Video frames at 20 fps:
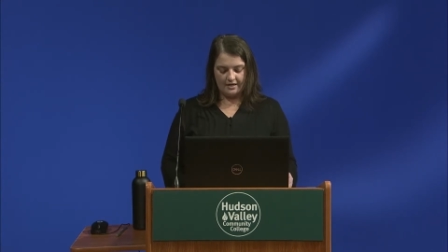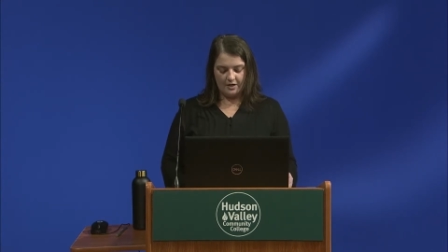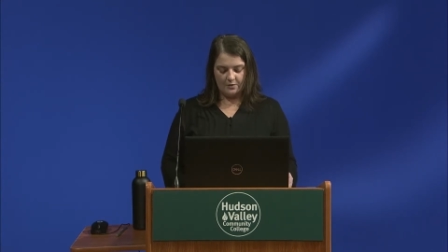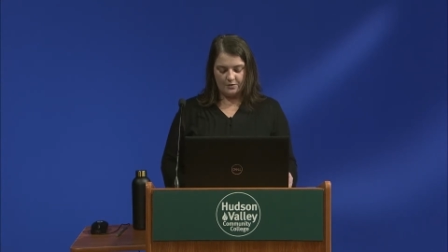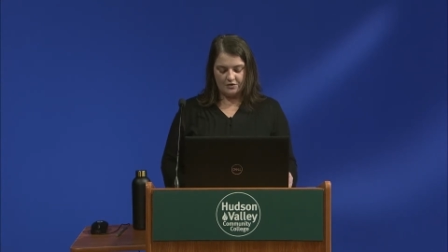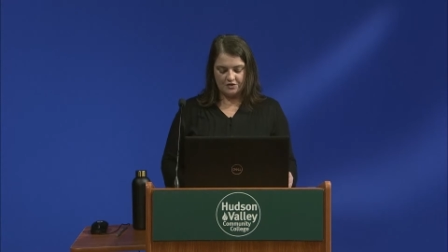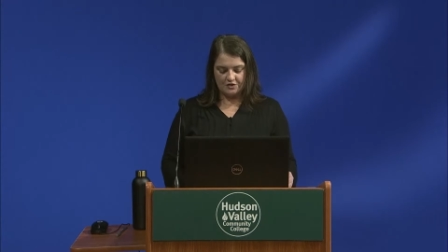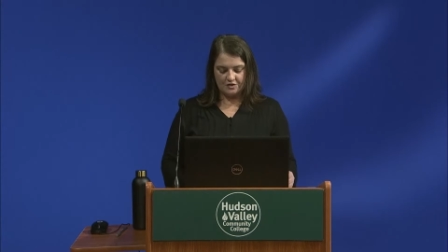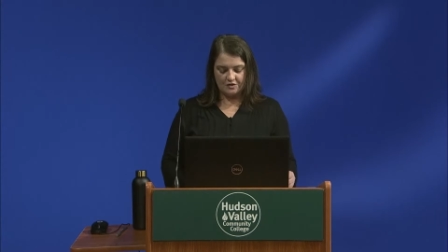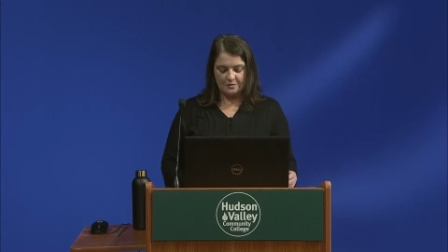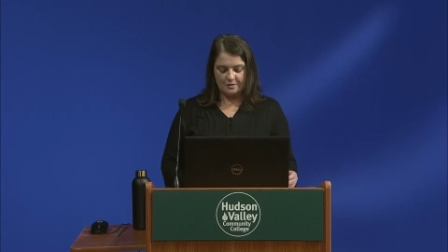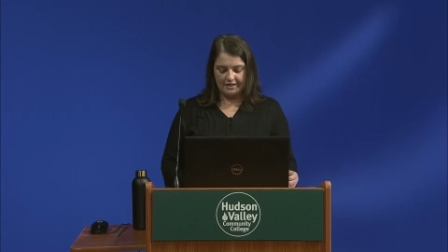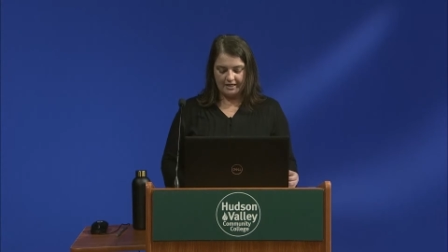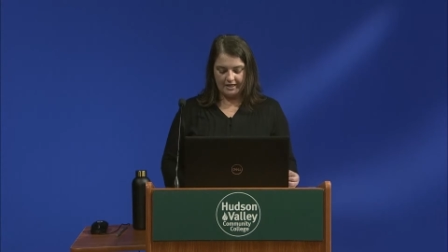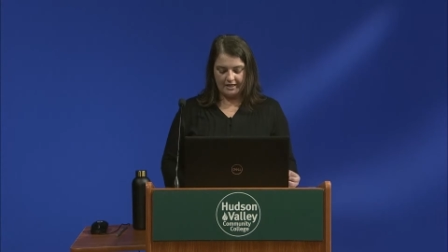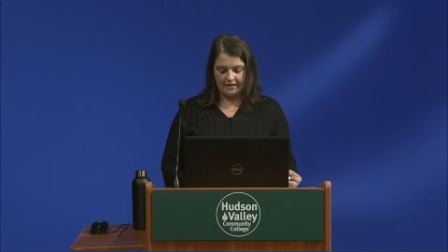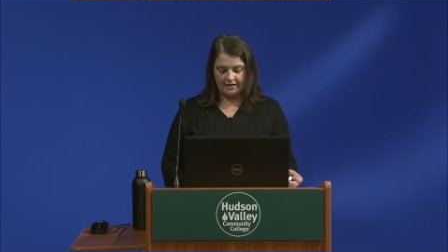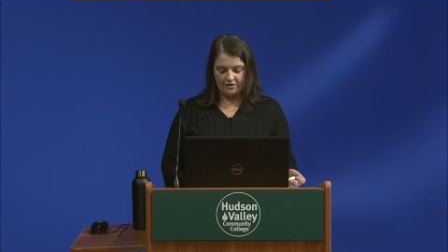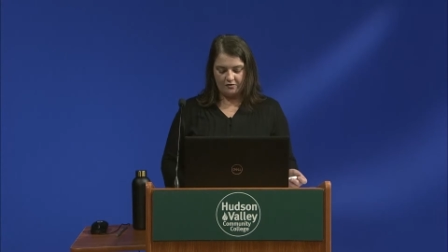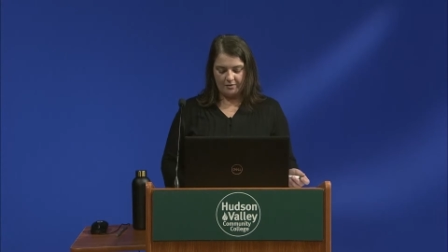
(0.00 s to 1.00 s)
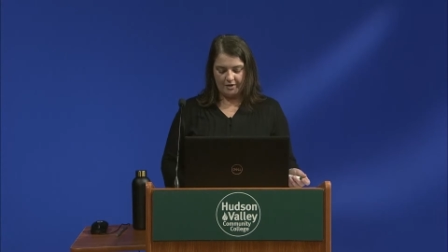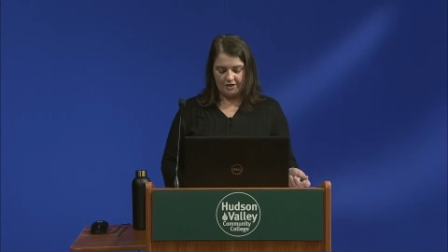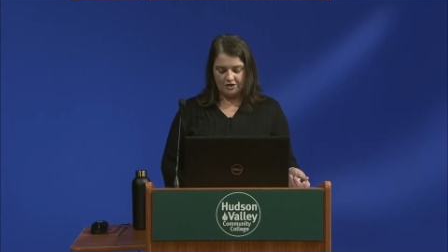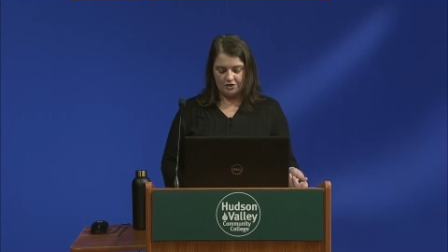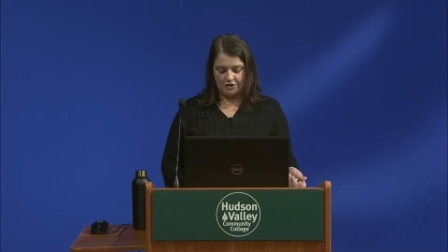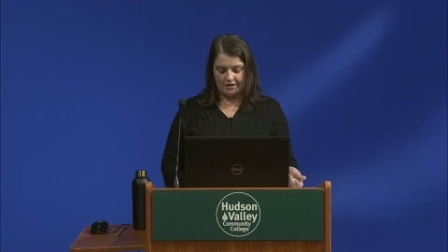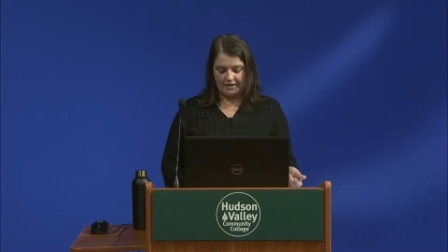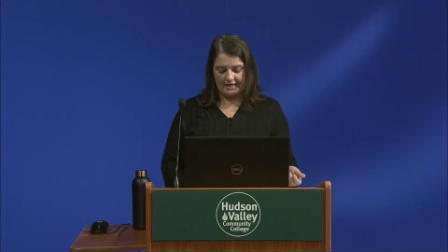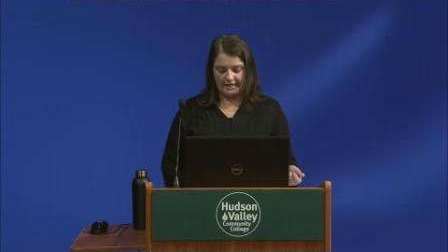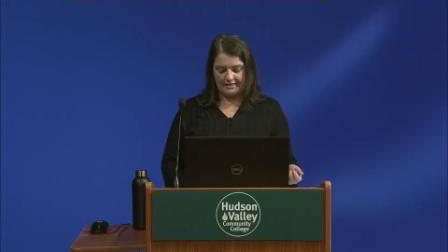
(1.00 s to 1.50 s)
and was just the beginning of my
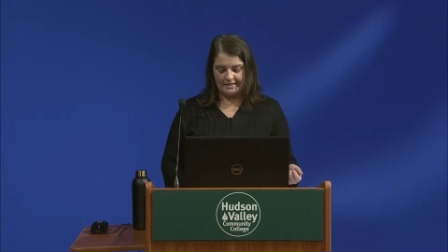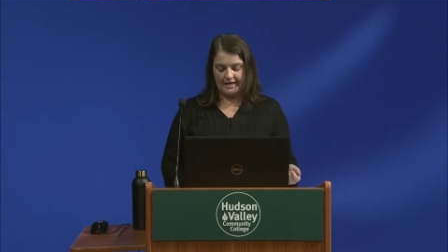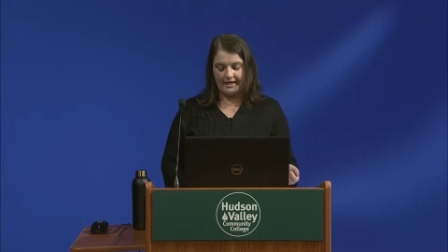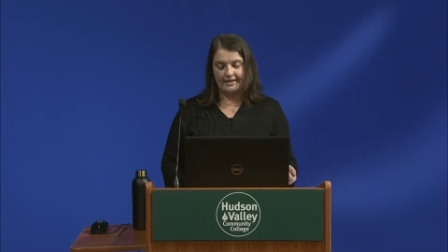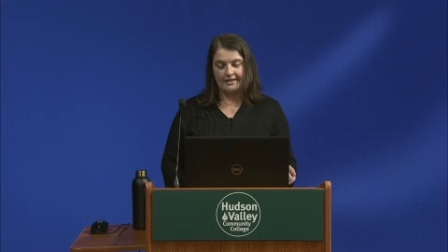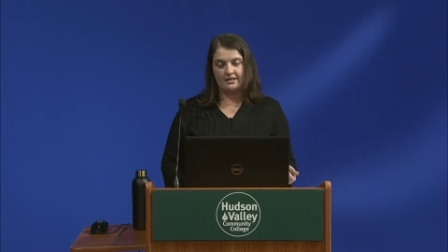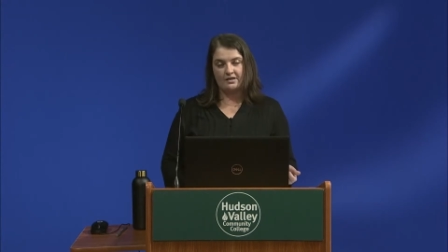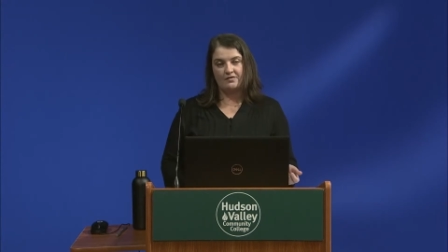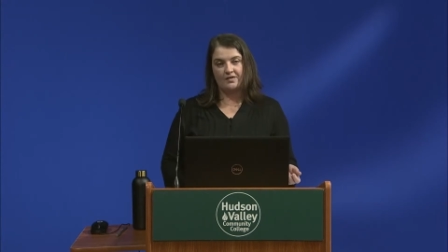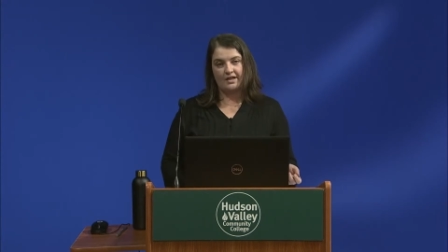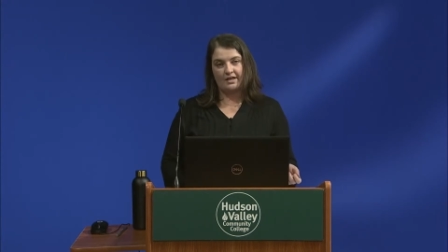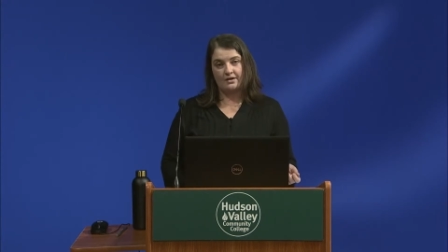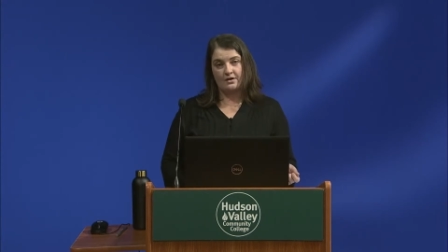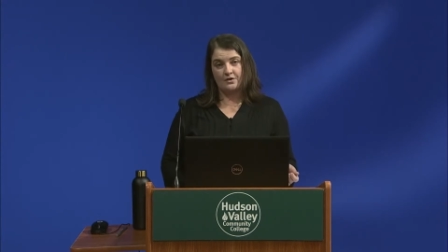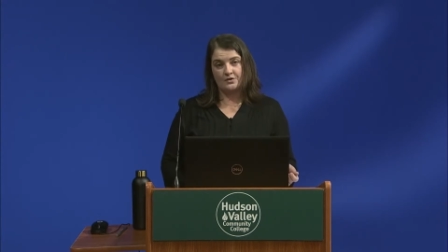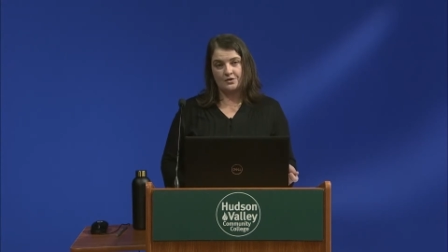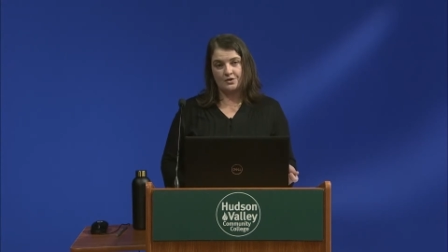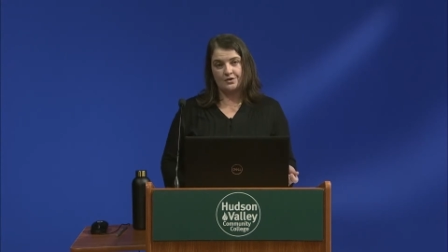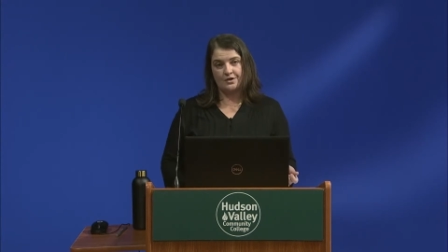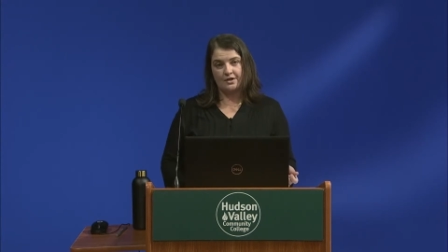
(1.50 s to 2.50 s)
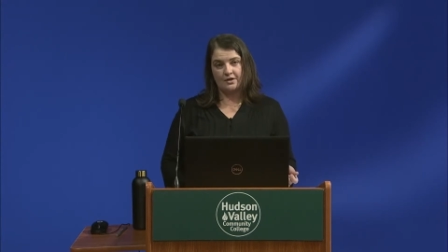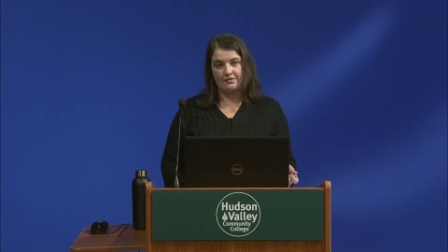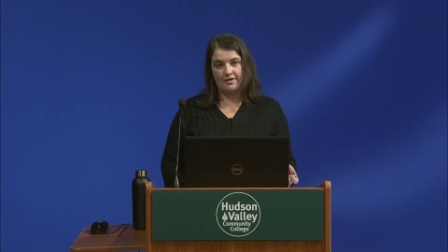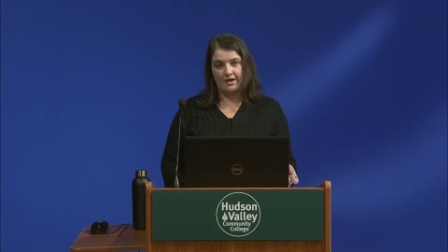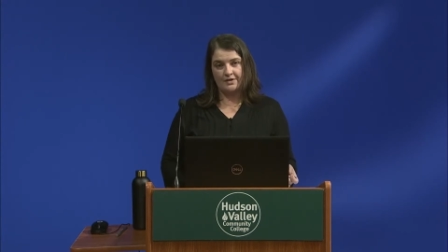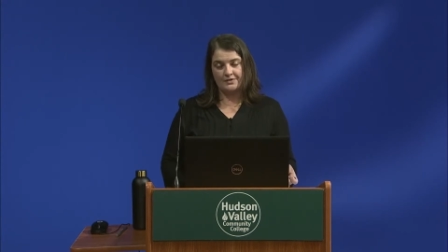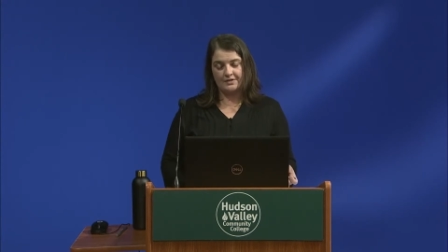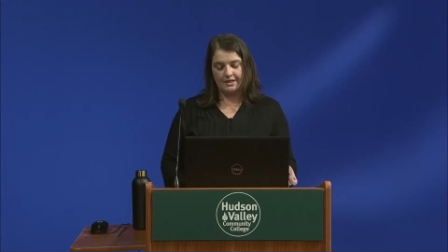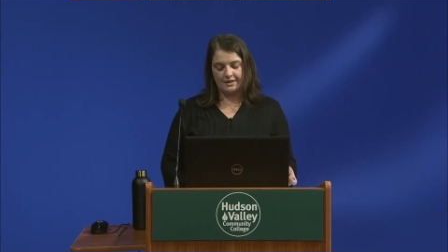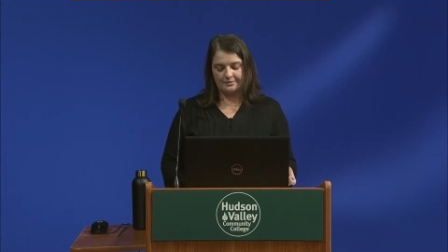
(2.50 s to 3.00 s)
journey in tiny living and alternative
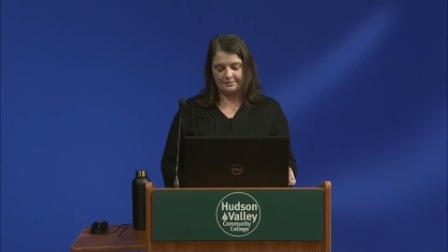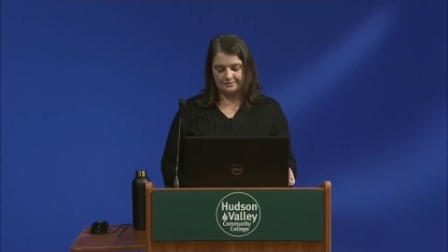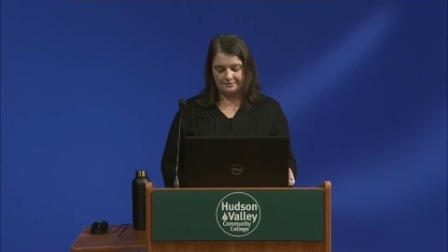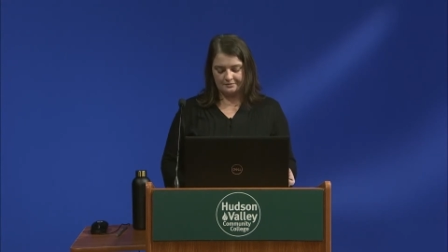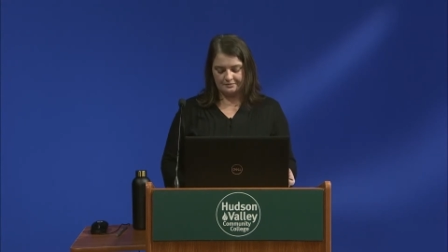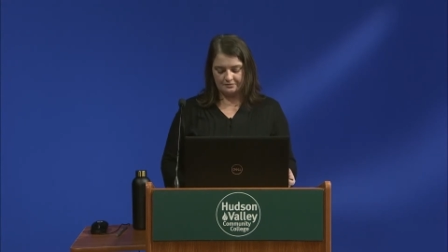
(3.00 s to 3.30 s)
housing.